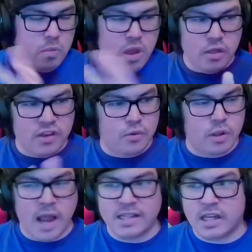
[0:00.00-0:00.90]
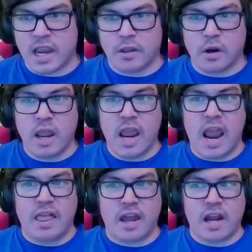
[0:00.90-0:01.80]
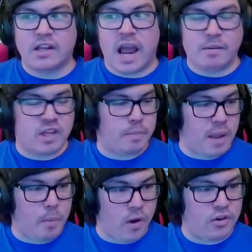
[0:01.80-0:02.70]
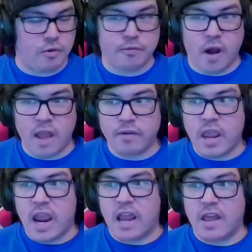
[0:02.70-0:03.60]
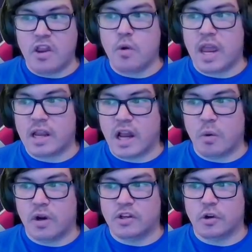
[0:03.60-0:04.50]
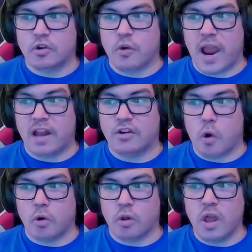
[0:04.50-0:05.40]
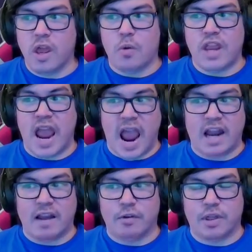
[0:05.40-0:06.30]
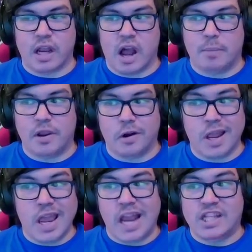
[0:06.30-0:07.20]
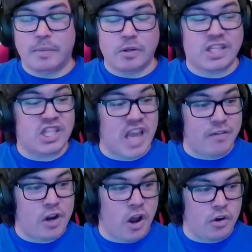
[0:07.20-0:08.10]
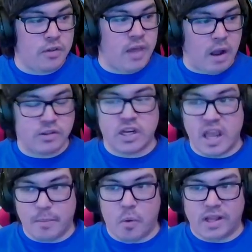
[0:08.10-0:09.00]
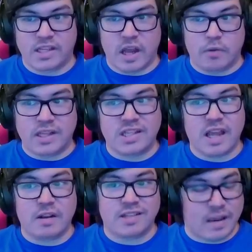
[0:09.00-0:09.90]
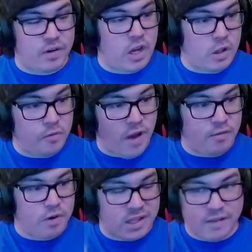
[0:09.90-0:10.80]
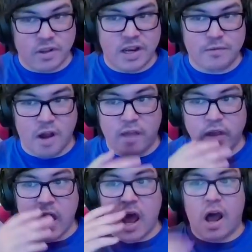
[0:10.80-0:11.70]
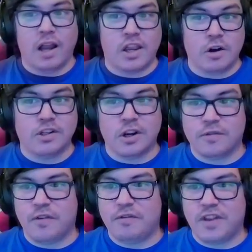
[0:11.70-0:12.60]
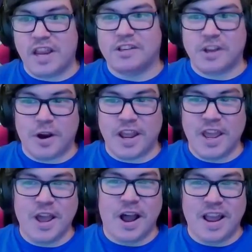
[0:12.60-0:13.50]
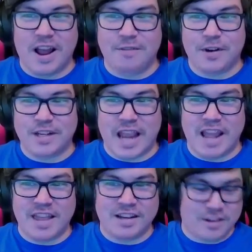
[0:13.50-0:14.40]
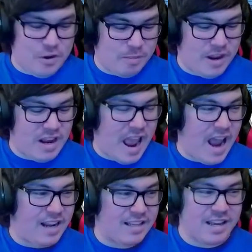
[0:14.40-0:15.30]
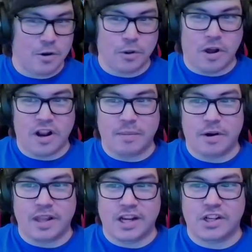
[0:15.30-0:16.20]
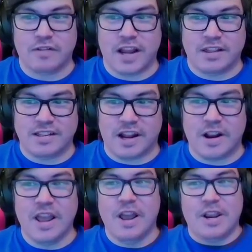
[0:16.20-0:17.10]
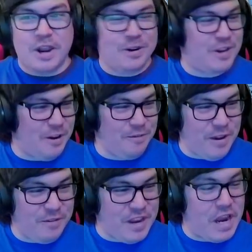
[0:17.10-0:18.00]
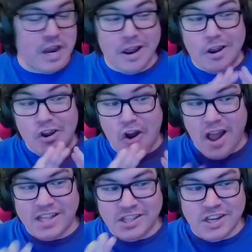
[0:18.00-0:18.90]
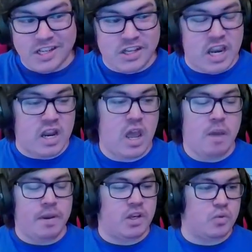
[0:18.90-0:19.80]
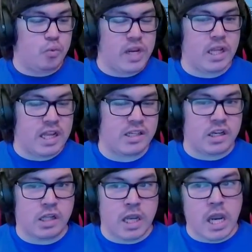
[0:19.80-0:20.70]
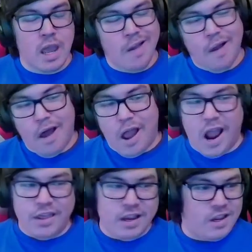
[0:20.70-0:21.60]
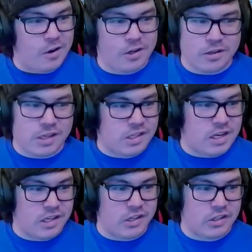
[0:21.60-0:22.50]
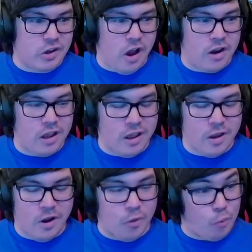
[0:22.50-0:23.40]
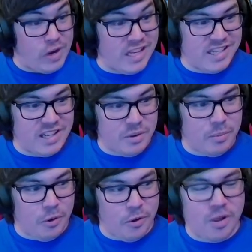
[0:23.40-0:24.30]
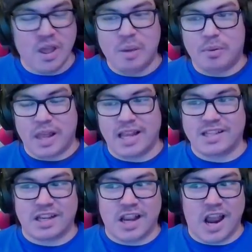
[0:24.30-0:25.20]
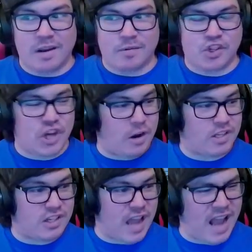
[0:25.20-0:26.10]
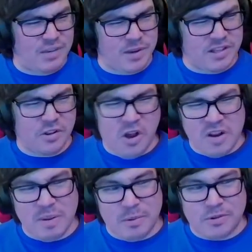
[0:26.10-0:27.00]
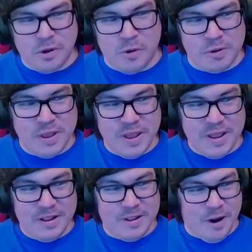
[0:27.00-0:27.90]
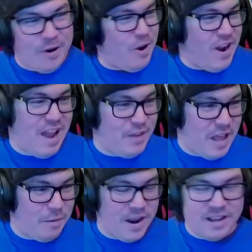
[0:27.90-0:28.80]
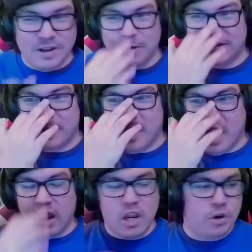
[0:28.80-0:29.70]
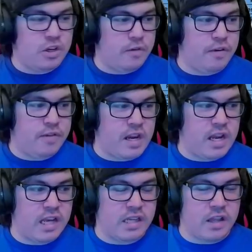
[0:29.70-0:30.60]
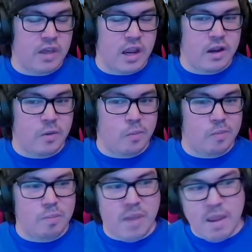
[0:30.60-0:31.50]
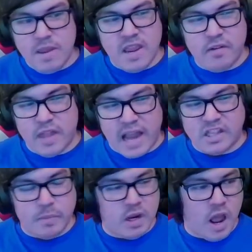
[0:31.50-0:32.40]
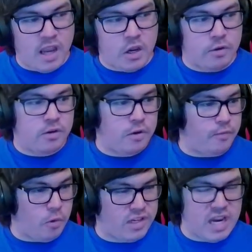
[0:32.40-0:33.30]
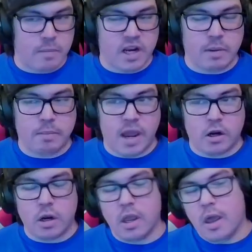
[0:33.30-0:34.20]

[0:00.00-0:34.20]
these three lines together and then I times it by 0.25 and then you get kind of what's her grand total when you add everything up here it's about 700,000 hit points now this is at 7 yellow 5 red level 85 uh, gear tier 15 sorry I, I forgot to add that too I'm kind of adding as I go along apparently I should have had this there gear tier 15 not 16 because realistically I think gear tier 16 is just not a, a reasonable place to kind of share stats because a lot of people don't are not having that right you know so gear tier 15 is i think maybe even that's a bit high. Gear tier 14 might have been better.